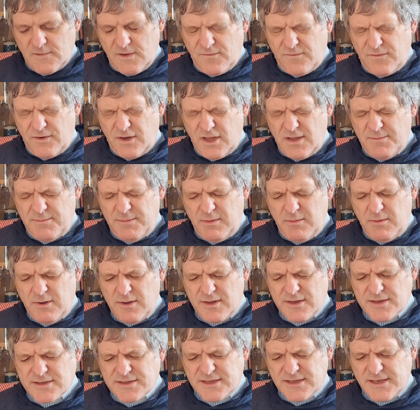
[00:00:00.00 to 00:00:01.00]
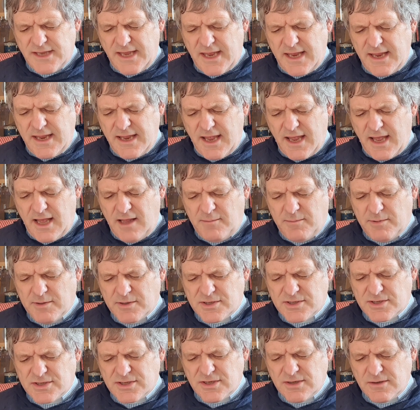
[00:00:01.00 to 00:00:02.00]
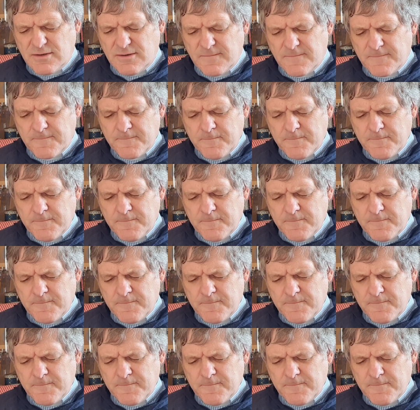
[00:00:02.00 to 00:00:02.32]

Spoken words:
Father, be with us today. Help us to